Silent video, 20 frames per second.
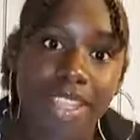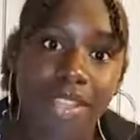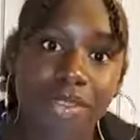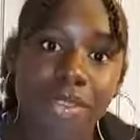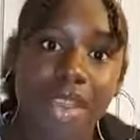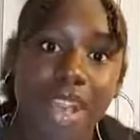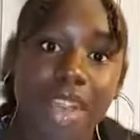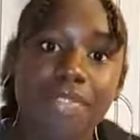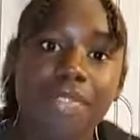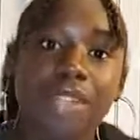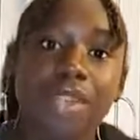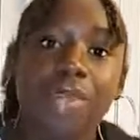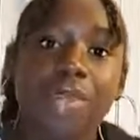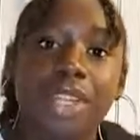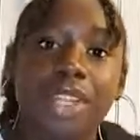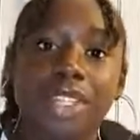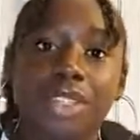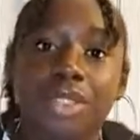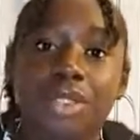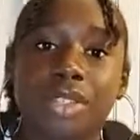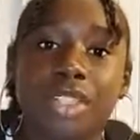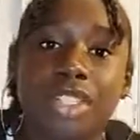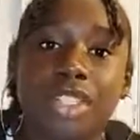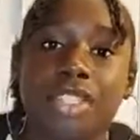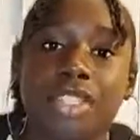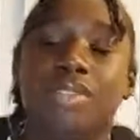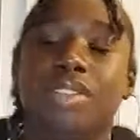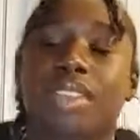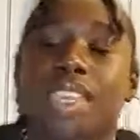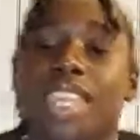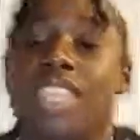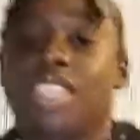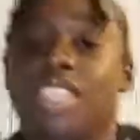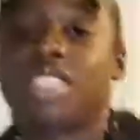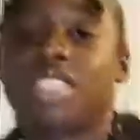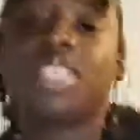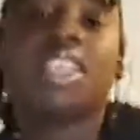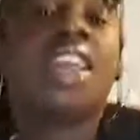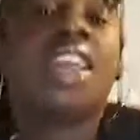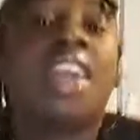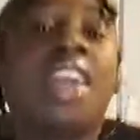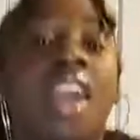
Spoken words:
You have to work towards it. You can't just